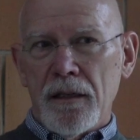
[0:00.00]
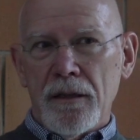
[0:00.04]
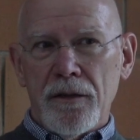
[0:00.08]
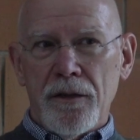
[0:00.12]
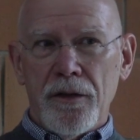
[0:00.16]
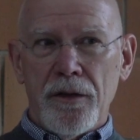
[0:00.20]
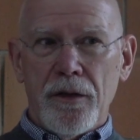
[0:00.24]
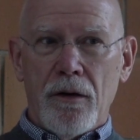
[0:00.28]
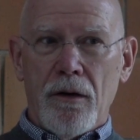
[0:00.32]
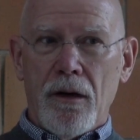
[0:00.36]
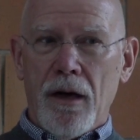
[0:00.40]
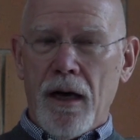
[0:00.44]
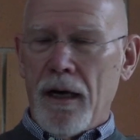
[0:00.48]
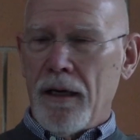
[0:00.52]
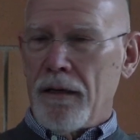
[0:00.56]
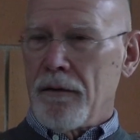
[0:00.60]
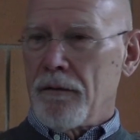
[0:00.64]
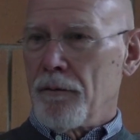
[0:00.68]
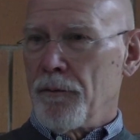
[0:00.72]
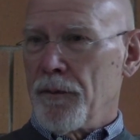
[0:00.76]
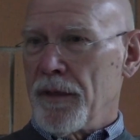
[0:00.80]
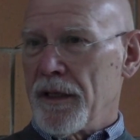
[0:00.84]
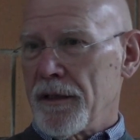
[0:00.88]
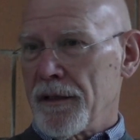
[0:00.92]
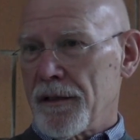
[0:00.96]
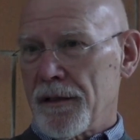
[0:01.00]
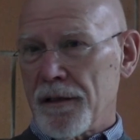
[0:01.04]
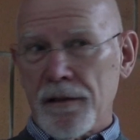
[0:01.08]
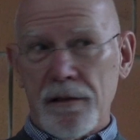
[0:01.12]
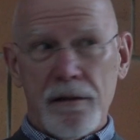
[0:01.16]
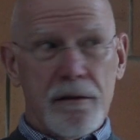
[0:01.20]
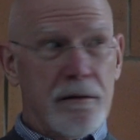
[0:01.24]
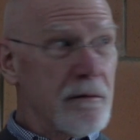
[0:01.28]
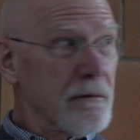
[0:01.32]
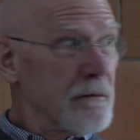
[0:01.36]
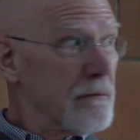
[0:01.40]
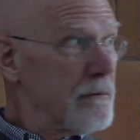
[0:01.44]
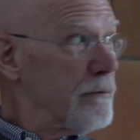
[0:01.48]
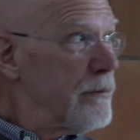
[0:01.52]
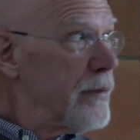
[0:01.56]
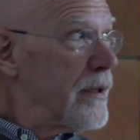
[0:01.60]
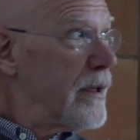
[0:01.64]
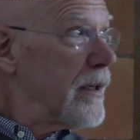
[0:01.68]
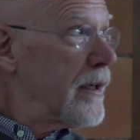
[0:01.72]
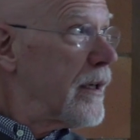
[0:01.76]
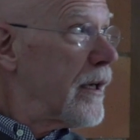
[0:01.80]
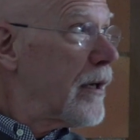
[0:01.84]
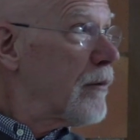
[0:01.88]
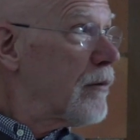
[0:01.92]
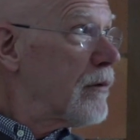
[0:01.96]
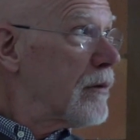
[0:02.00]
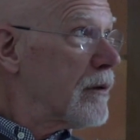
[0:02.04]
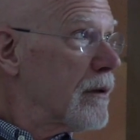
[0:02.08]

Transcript: I'll miss being able